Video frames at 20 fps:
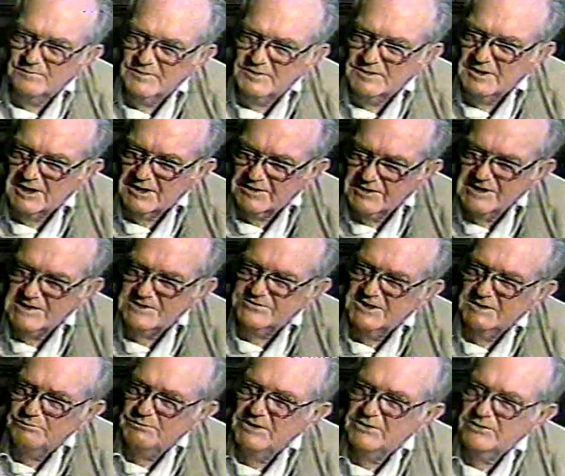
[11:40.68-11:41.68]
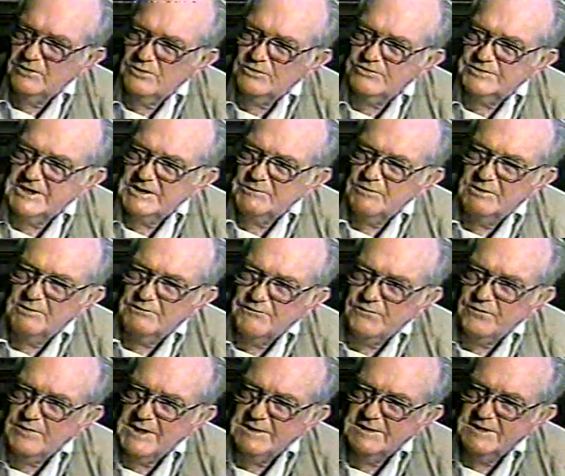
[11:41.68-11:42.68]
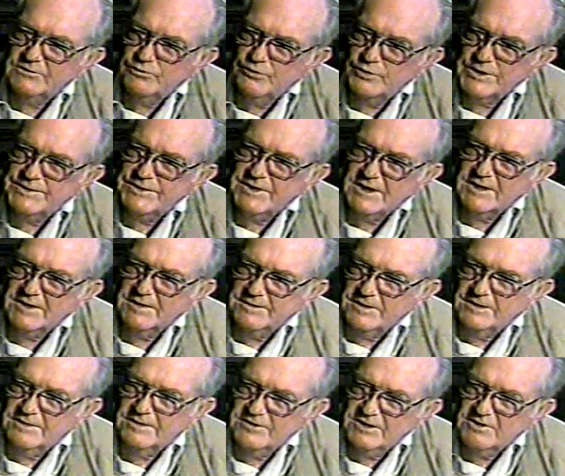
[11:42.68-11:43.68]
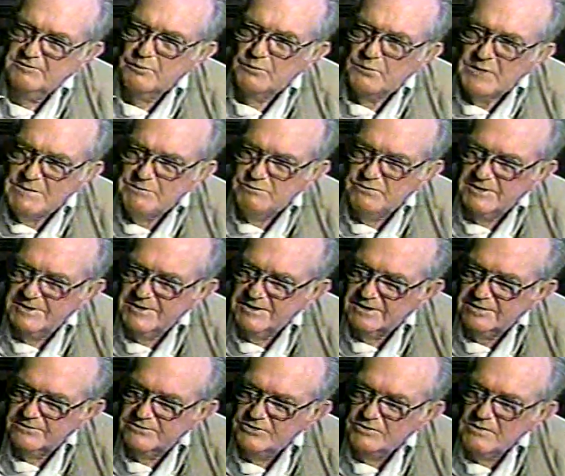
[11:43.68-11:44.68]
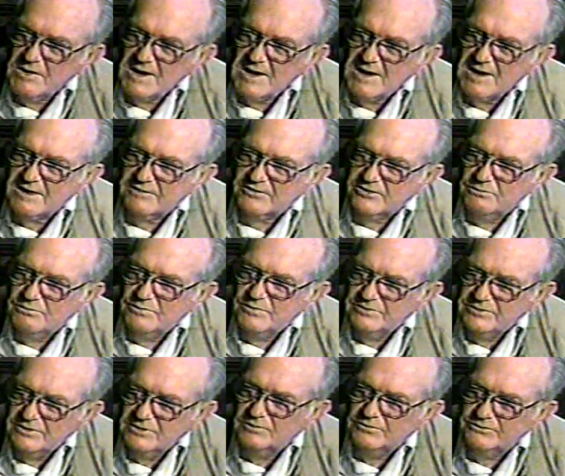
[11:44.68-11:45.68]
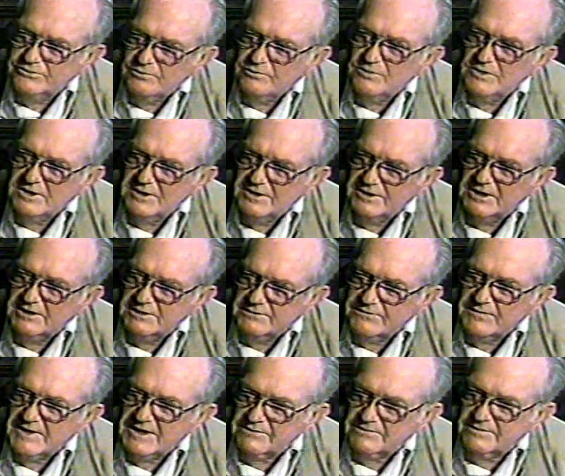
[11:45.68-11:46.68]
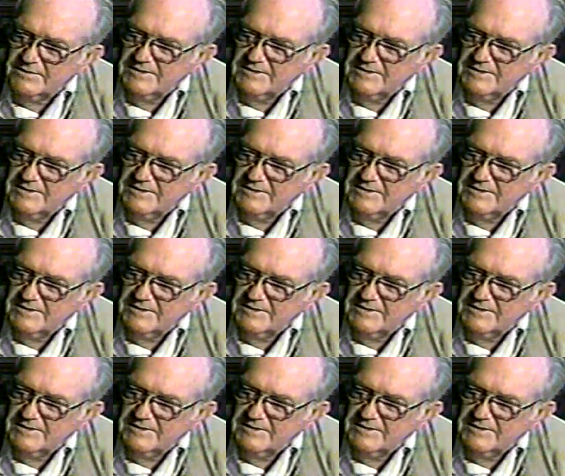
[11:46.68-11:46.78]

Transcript: against it because they were afraid there was not a, enough people here to hire to you know to run another. Okay, factory. so they